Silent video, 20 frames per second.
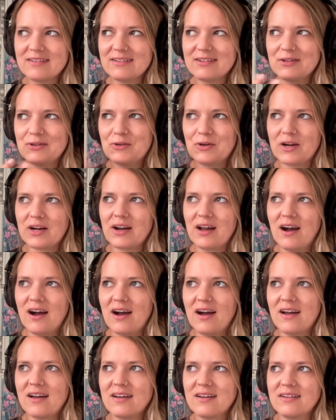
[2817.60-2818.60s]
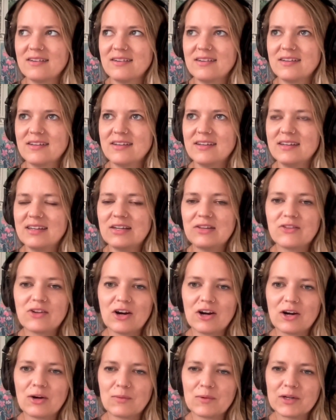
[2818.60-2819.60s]
are not in the
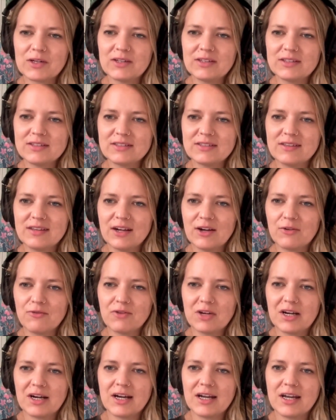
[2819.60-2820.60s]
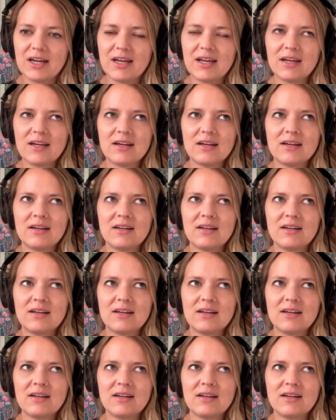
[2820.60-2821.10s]
art world, they're very,